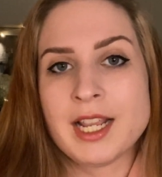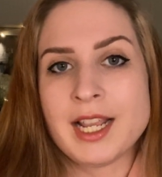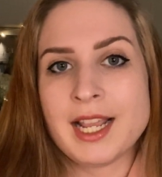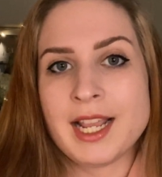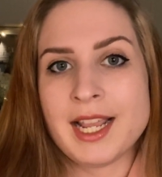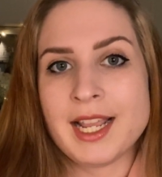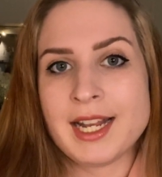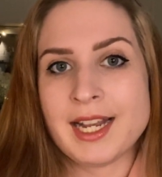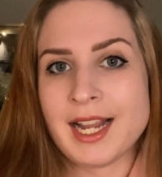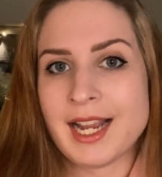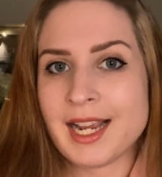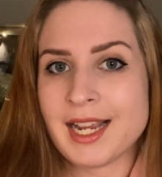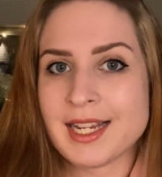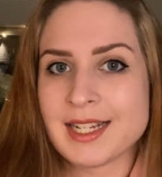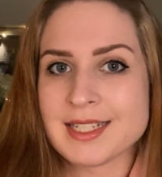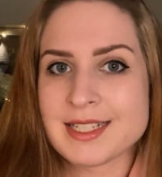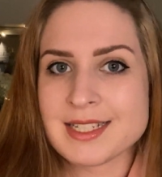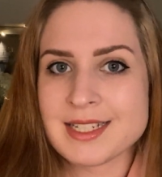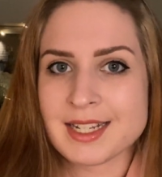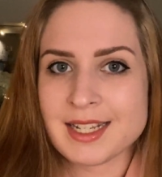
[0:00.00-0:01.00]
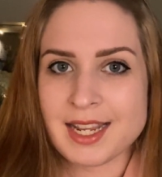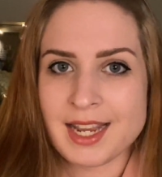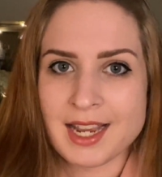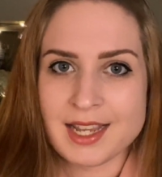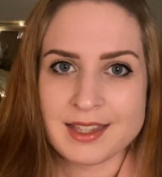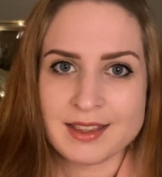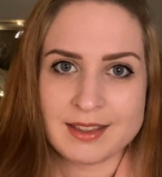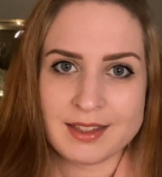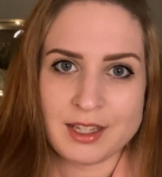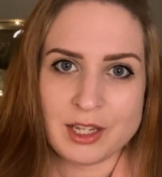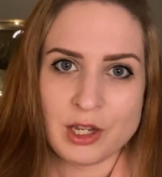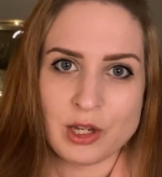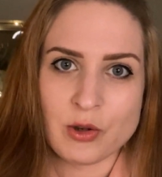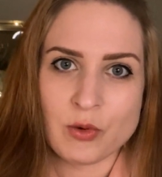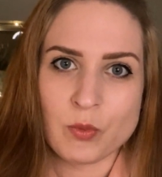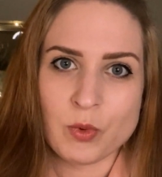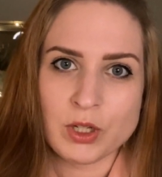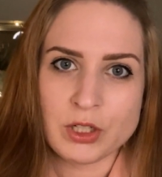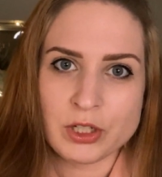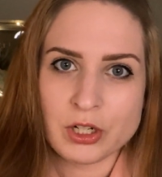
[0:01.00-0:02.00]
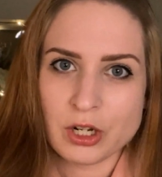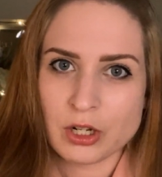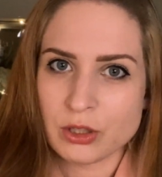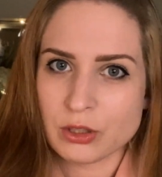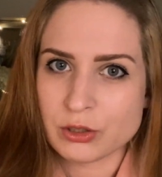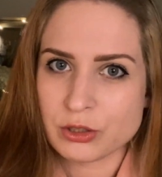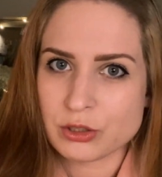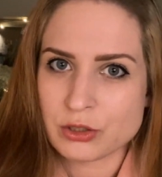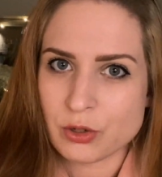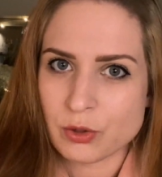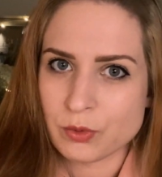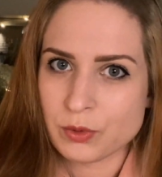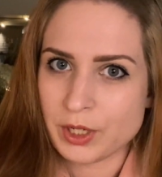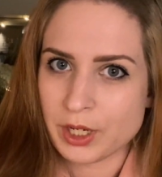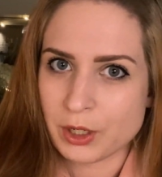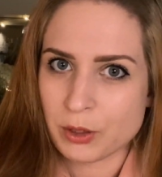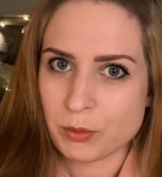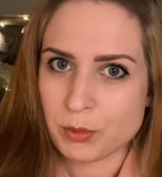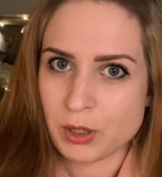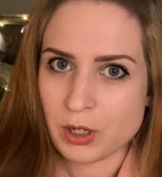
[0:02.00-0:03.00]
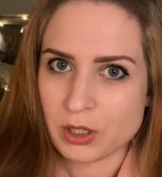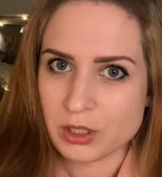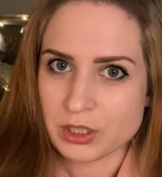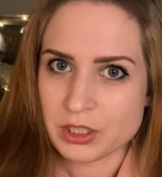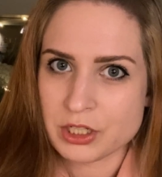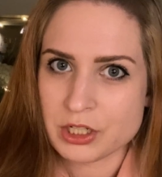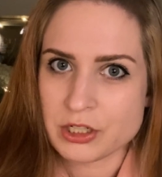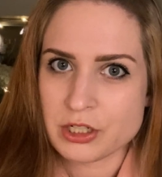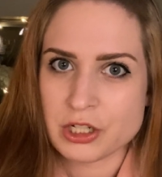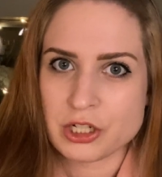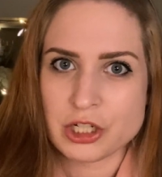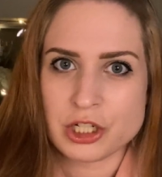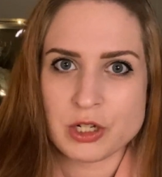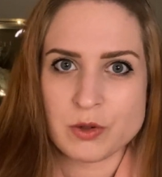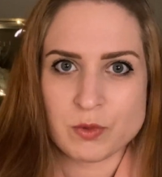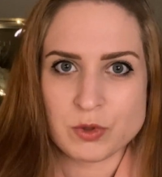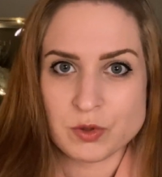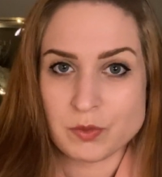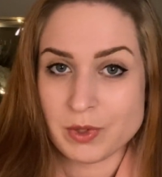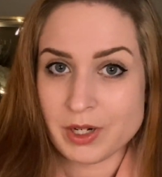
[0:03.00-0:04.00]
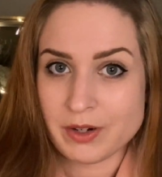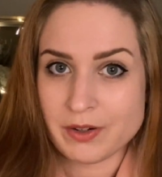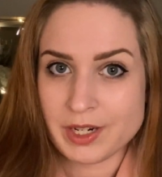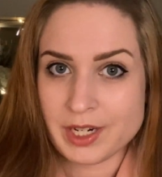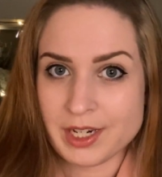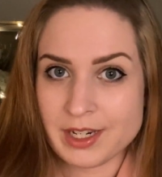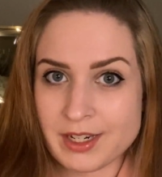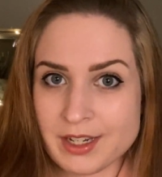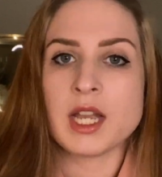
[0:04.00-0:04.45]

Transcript: and asked Kathy what colored toenail polish she was wearing.